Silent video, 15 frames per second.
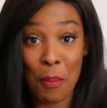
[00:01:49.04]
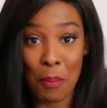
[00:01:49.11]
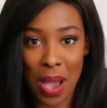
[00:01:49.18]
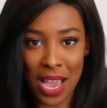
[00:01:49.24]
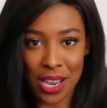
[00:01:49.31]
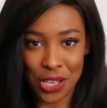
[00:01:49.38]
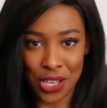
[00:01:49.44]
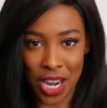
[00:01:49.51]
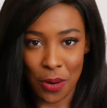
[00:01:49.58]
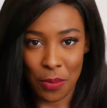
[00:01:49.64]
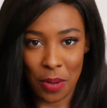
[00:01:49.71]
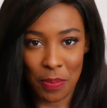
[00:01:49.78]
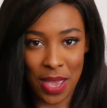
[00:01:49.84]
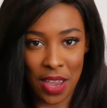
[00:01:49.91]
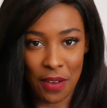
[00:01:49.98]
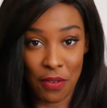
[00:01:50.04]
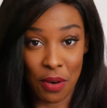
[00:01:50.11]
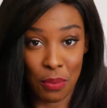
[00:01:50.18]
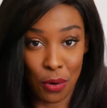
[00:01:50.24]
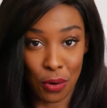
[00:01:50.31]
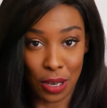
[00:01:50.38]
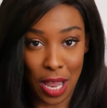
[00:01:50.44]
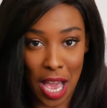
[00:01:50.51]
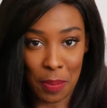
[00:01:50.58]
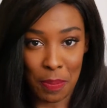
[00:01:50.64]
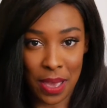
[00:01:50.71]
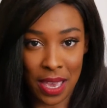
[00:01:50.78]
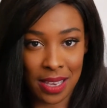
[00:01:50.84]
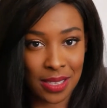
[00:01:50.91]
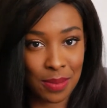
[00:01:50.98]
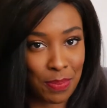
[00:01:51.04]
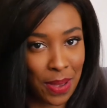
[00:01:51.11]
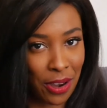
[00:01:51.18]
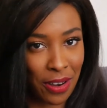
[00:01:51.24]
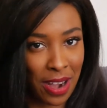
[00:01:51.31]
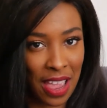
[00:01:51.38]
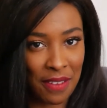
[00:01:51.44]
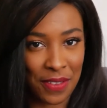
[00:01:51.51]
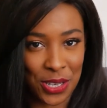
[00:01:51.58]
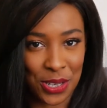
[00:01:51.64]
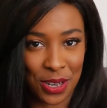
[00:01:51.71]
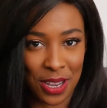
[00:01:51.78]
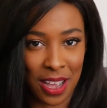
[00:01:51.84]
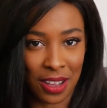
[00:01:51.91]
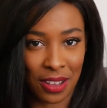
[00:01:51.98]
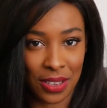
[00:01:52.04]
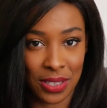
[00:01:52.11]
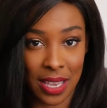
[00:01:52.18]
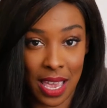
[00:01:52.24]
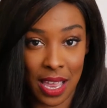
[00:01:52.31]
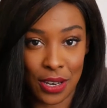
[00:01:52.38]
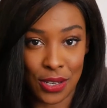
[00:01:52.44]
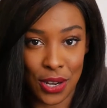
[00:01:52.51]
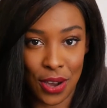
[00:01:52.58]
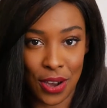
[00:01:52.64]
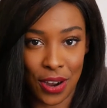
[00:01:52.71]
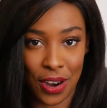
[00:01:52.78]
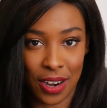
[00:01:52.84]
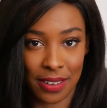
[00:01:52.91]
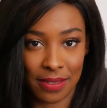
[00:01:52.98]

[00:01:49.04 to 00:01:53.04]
My share will pay for more lockpicks, better night vision goggles, and tar.